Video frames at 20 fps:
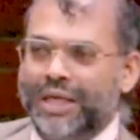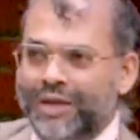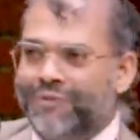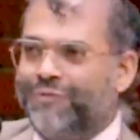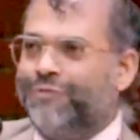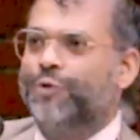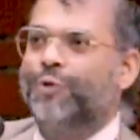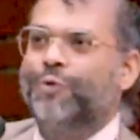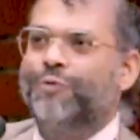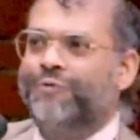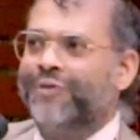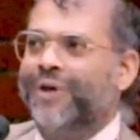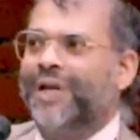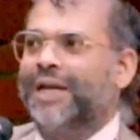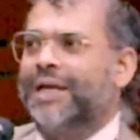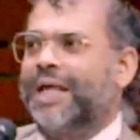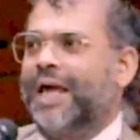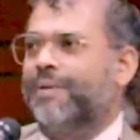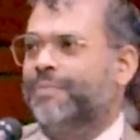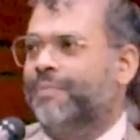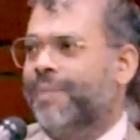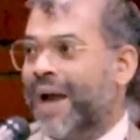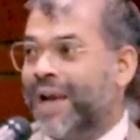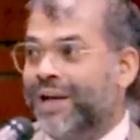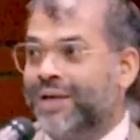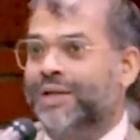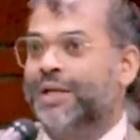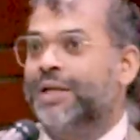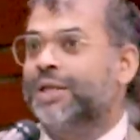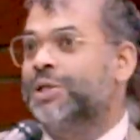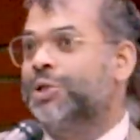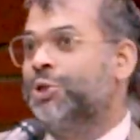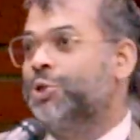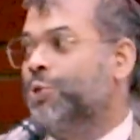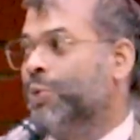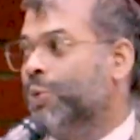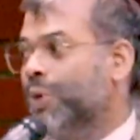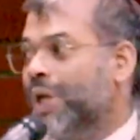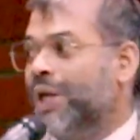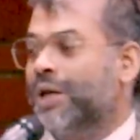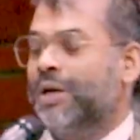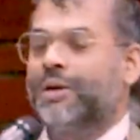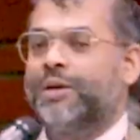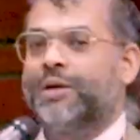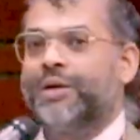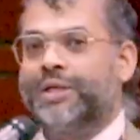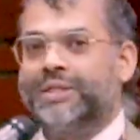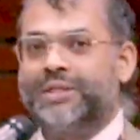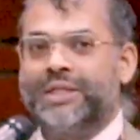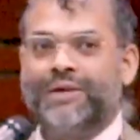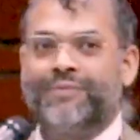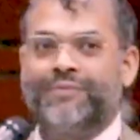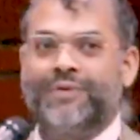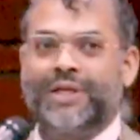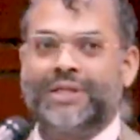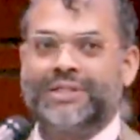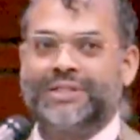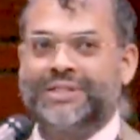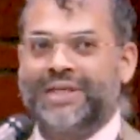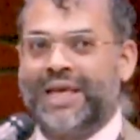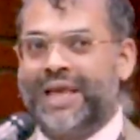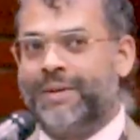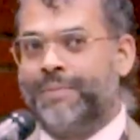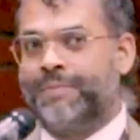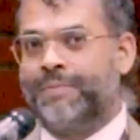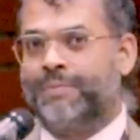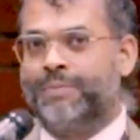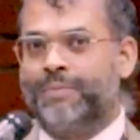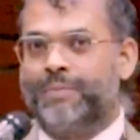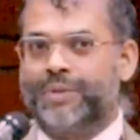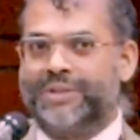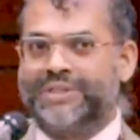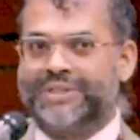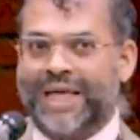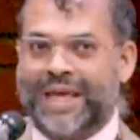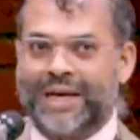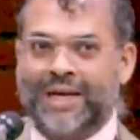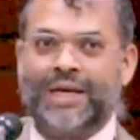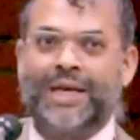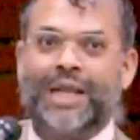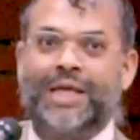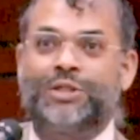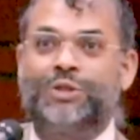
If you feel that migrants shouldn't receive the same standard